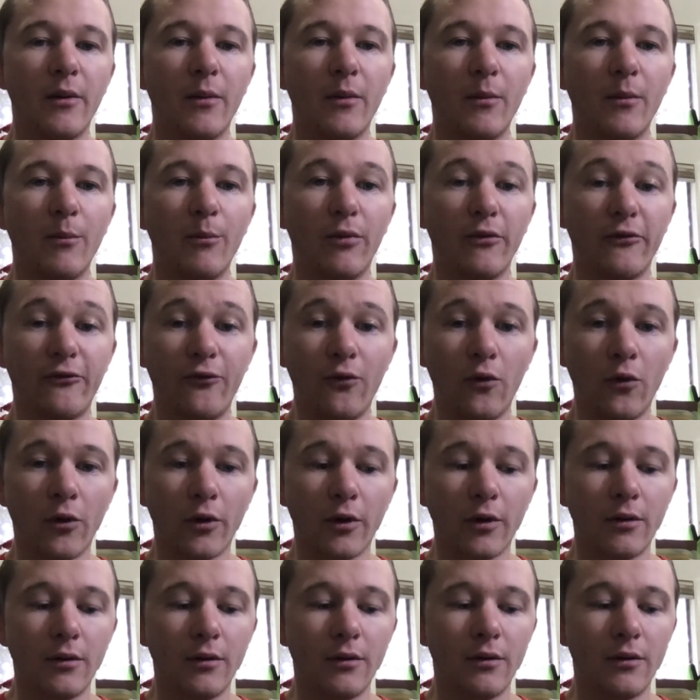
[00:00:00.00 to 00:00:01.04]

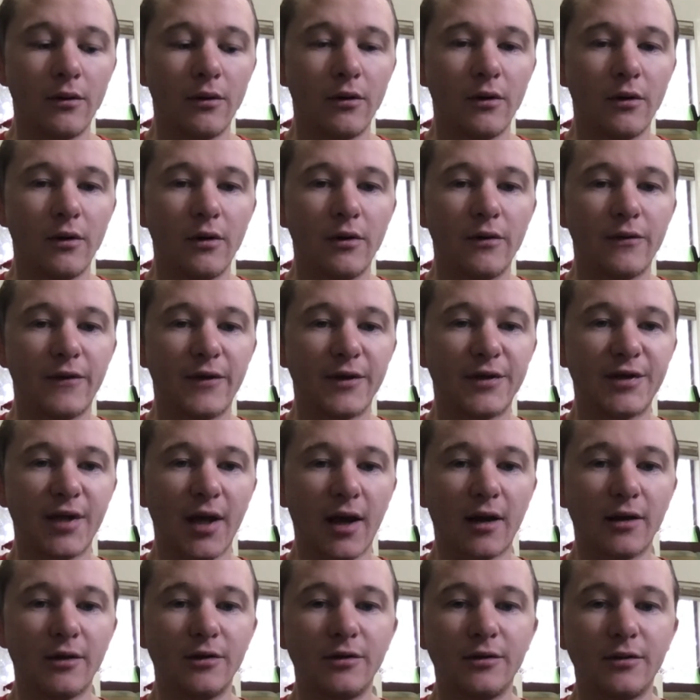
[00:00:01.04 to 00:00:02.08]
Before, the
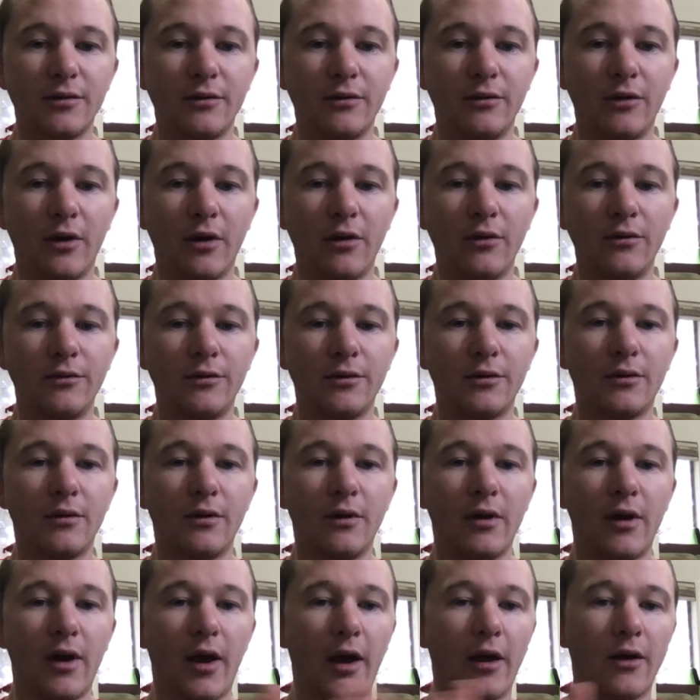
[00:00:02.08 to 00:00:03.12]
second note
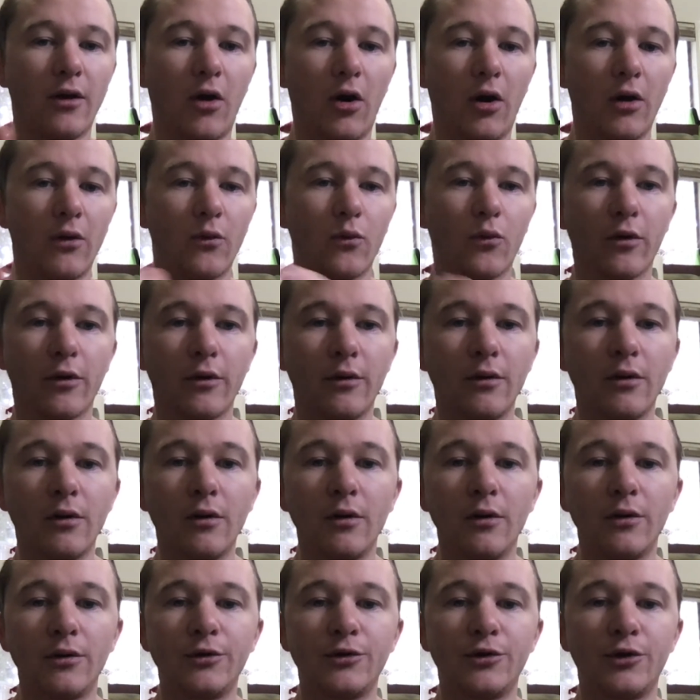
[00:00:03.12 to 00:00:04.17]
and onward
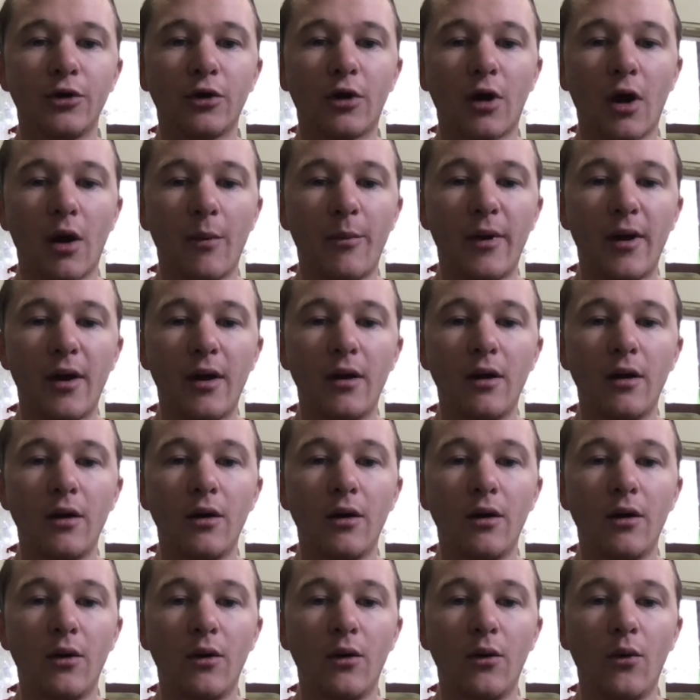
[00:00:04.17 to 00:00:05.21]
took up
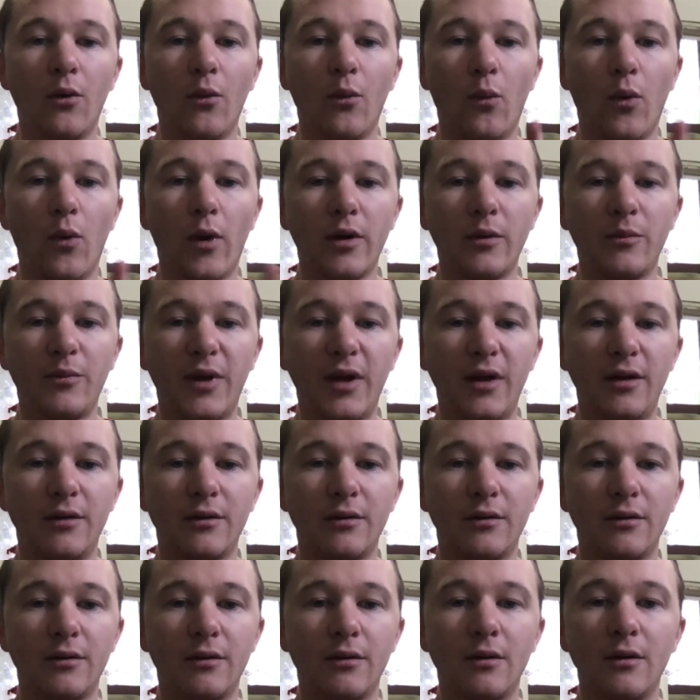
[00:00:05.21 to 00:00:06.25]
1 beat.
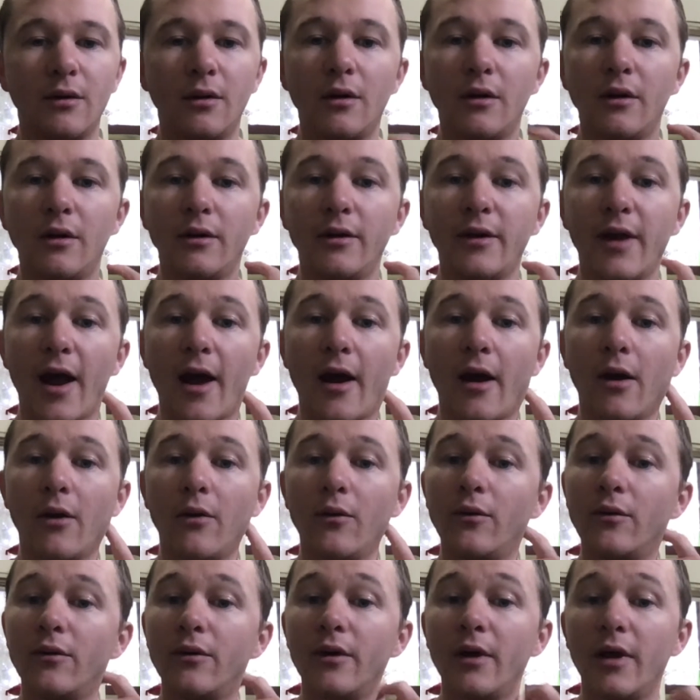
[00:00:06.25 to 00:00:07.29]
Now
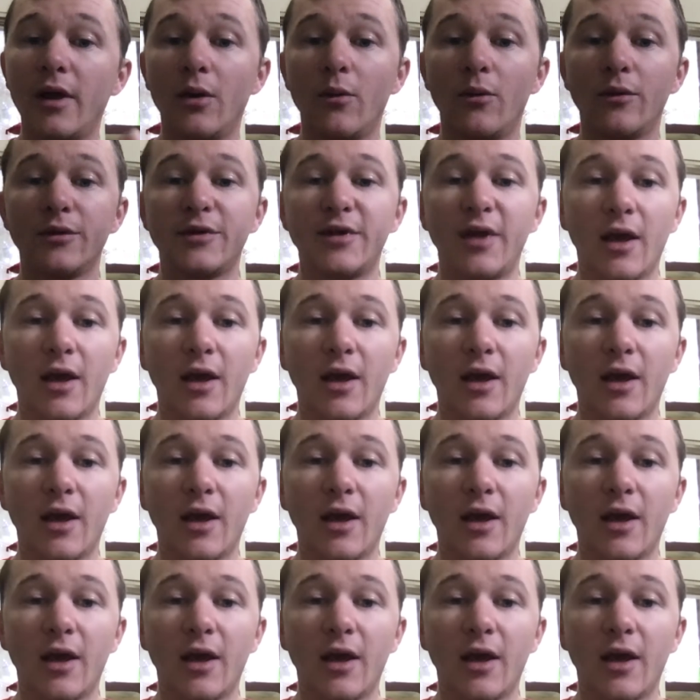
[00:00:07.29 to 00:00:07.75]
it will take